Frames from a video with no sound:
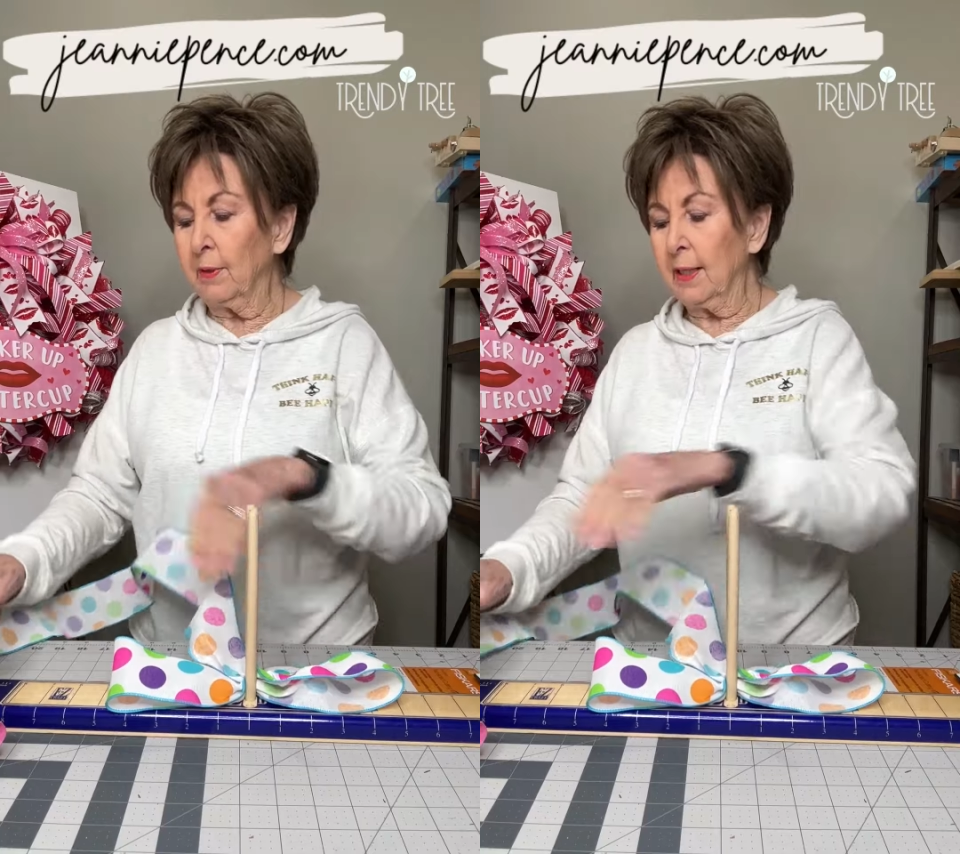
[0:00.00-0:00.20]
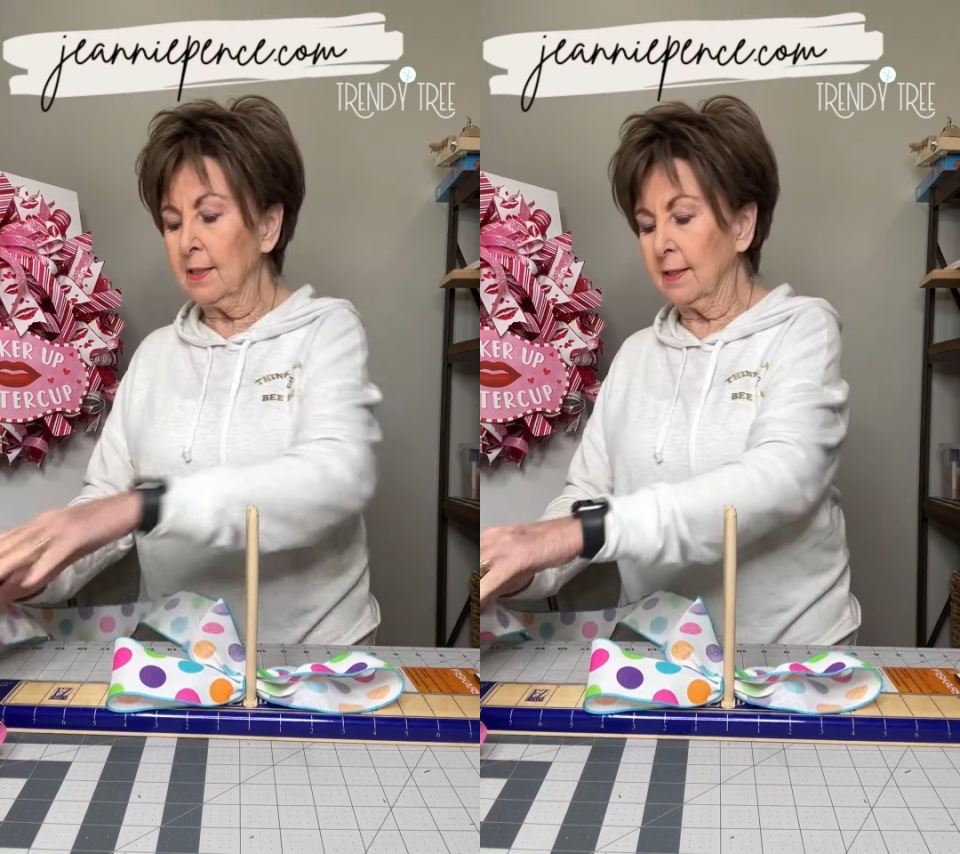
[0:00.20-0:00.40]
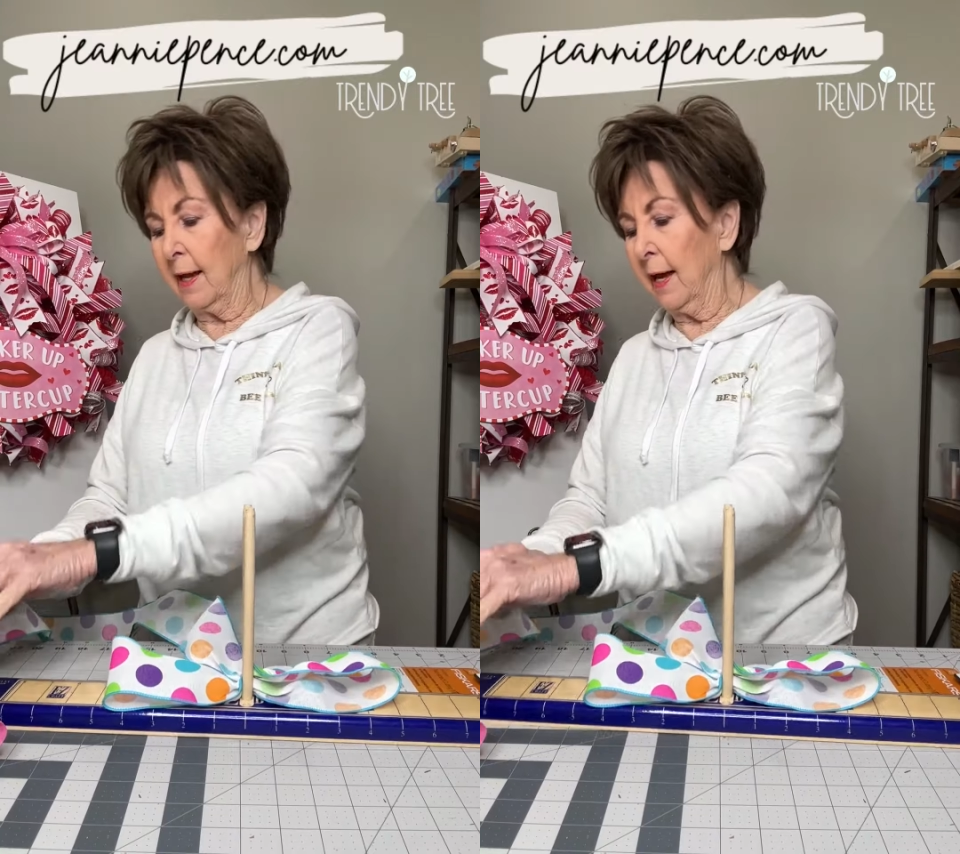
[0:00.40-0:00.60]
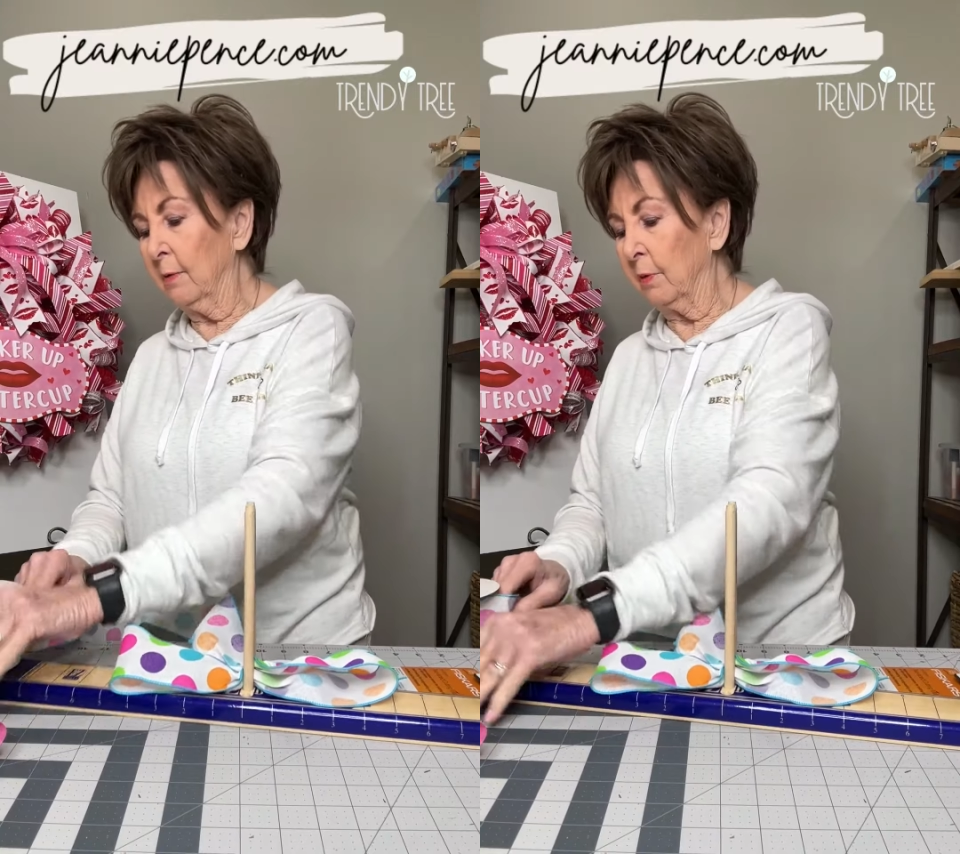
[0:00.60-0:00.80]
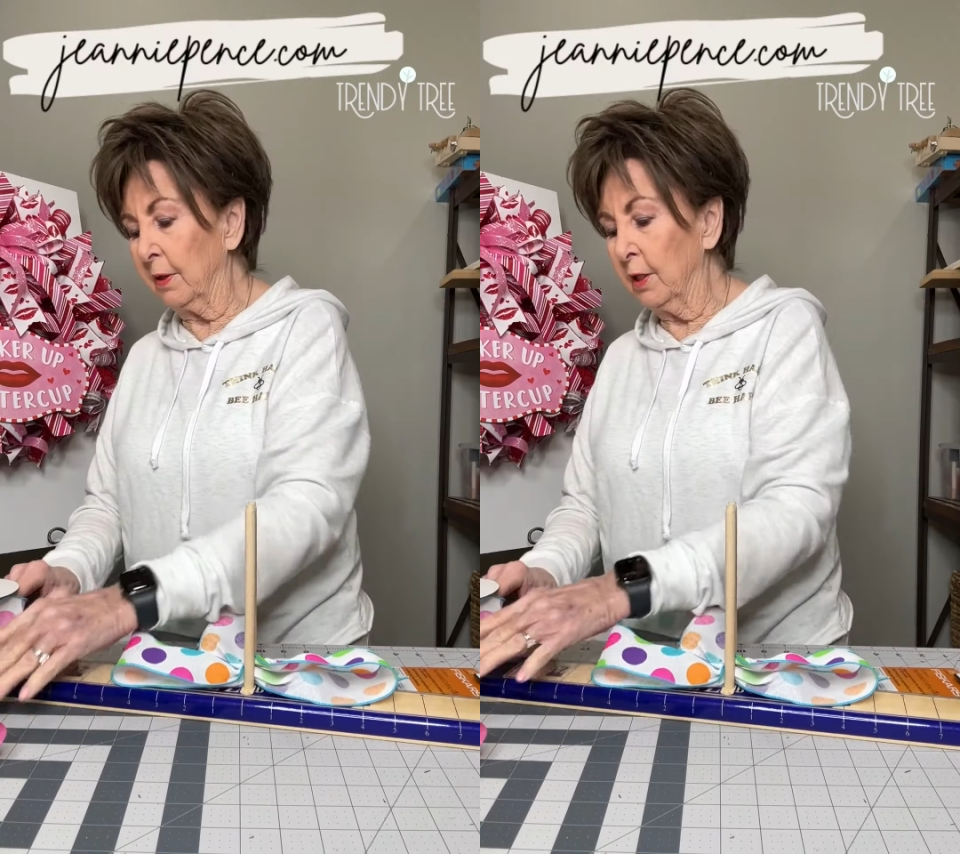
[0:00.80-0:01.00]
each side
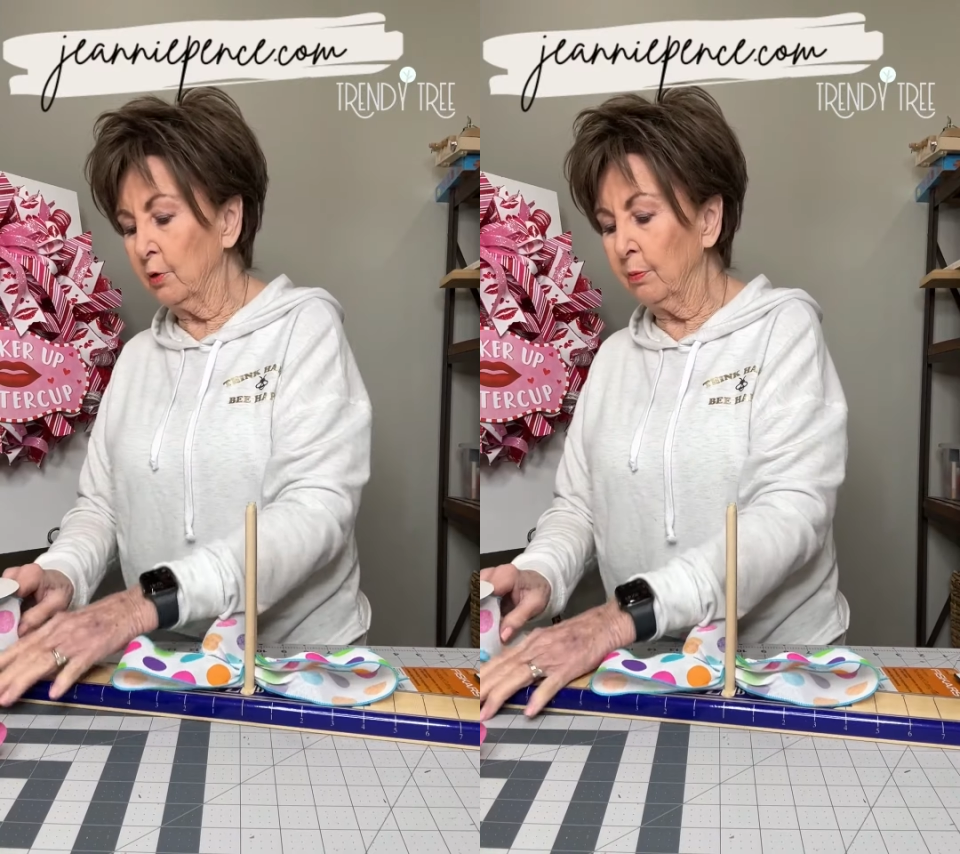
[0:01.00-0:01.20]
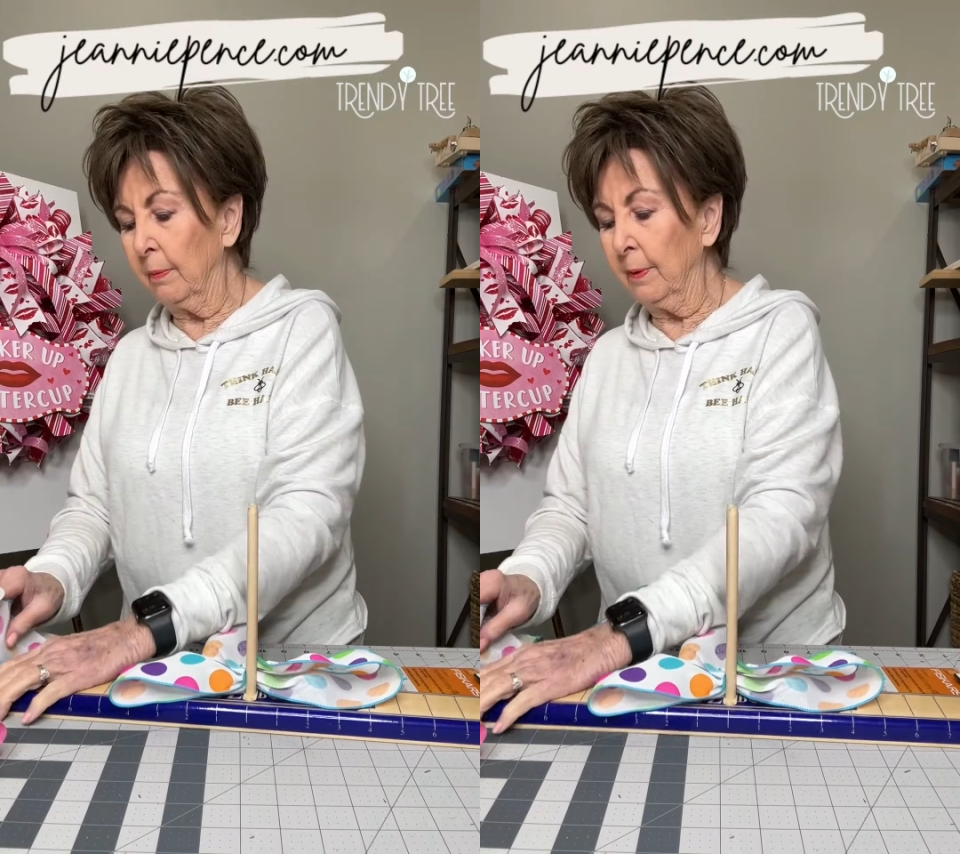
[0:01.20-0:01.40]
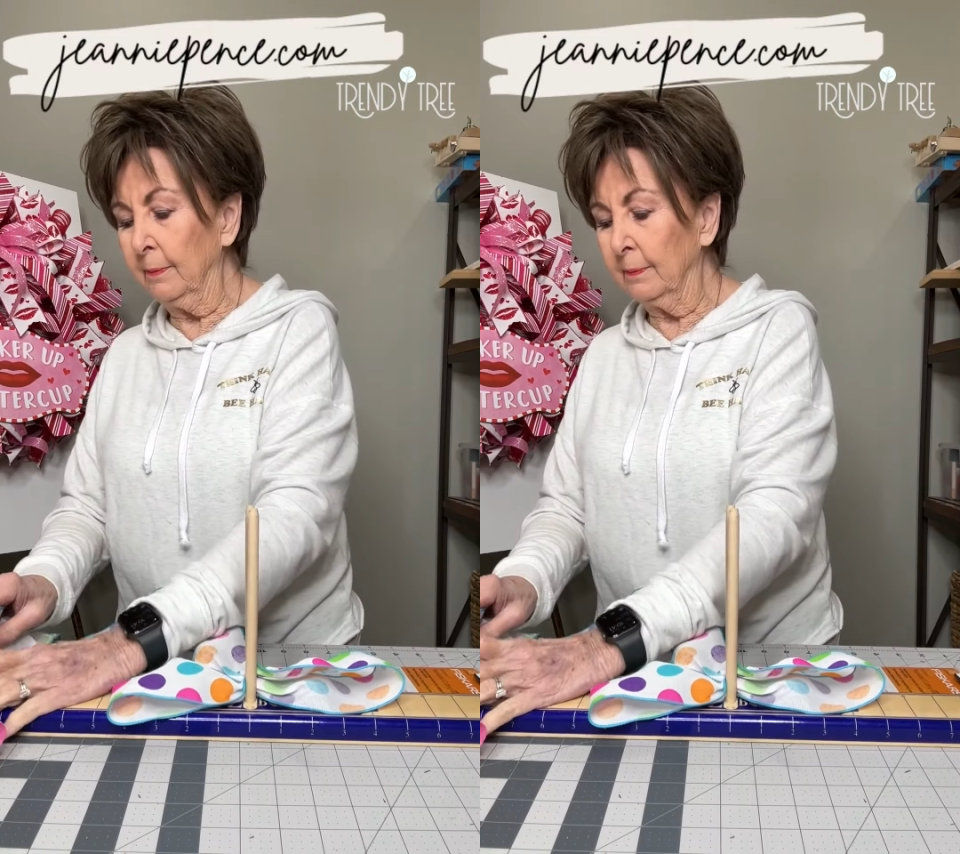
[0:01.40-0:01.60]
with this ribbon.